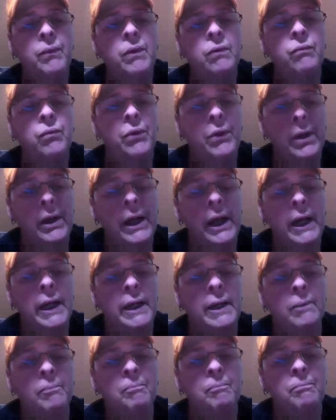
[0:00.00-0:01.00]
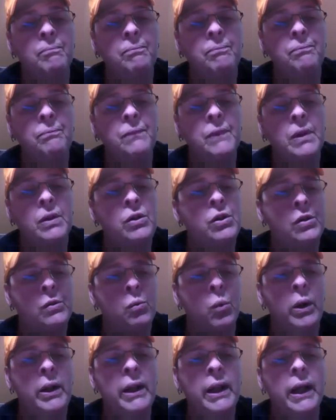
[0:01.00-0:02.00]
for the day.
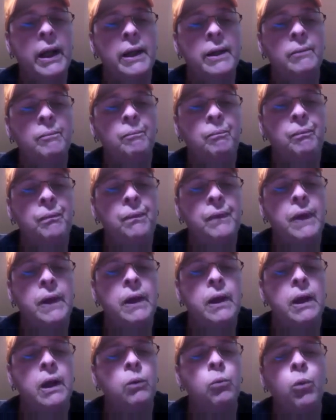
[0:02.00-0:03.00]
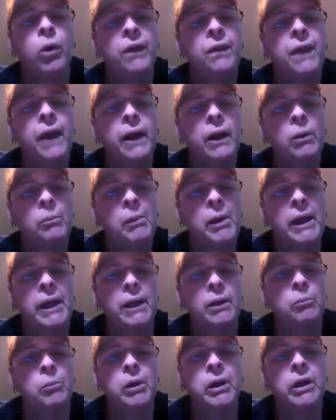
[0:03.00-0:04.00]
Just one day. And what that'll
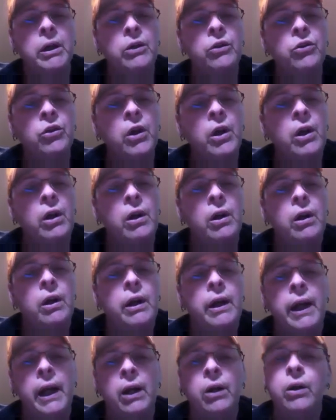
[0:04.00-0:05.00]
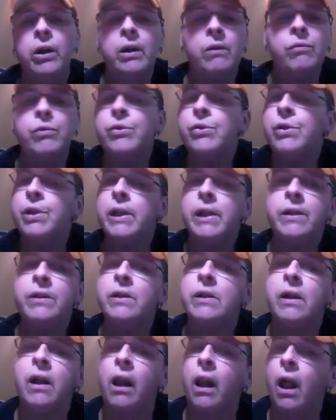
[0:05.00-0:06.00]
mean, because caregivers
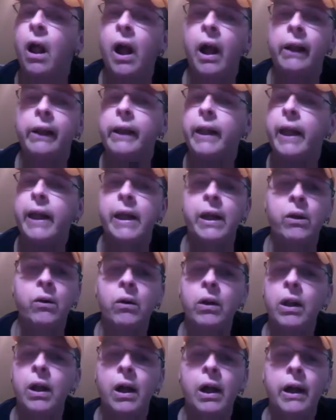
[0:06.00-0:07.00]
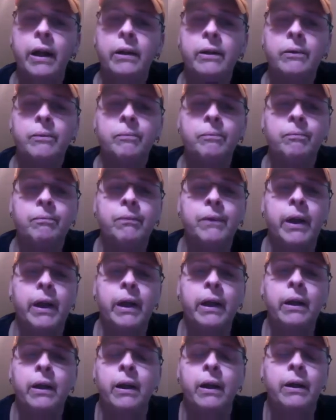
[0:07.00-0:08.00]
listen a lot. They hear a lot.
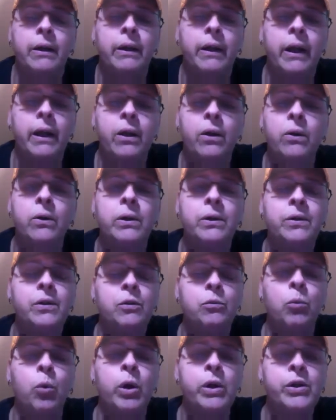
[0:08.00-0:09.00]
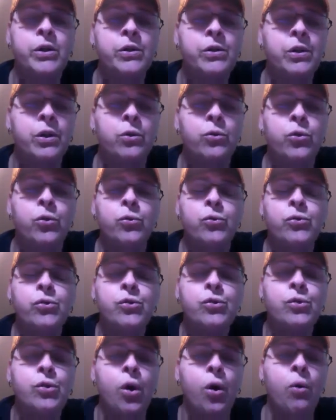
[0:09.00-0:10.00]
They hear us and watch us go through
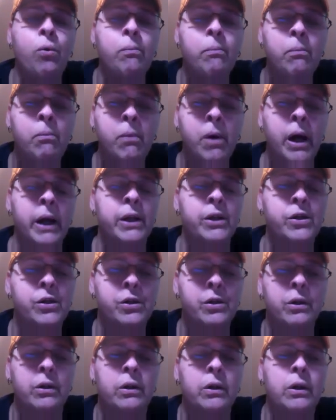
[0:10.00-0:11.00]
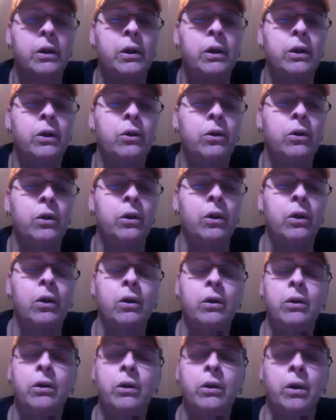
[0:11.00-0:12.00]
so much,
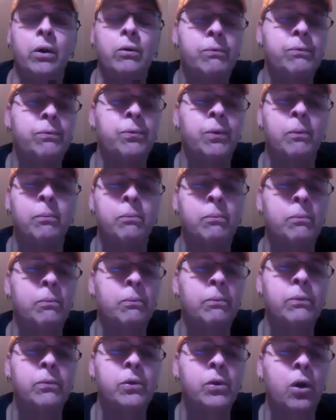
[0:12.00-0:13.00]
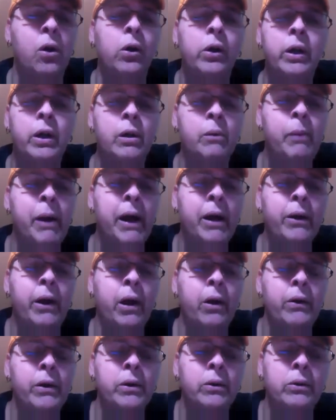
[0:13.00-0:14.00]
from talking about
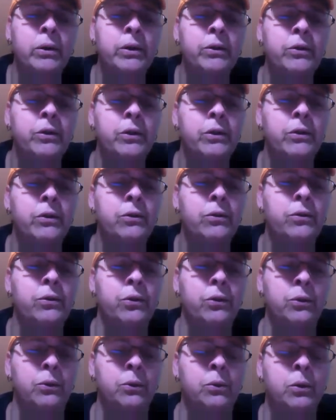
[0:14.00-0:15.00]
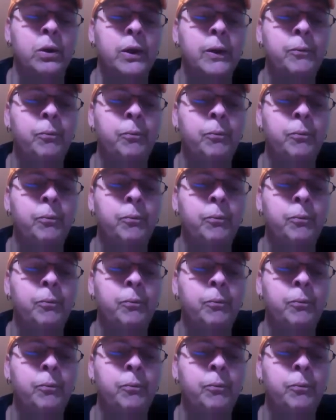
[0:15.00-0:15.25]
our illnesses to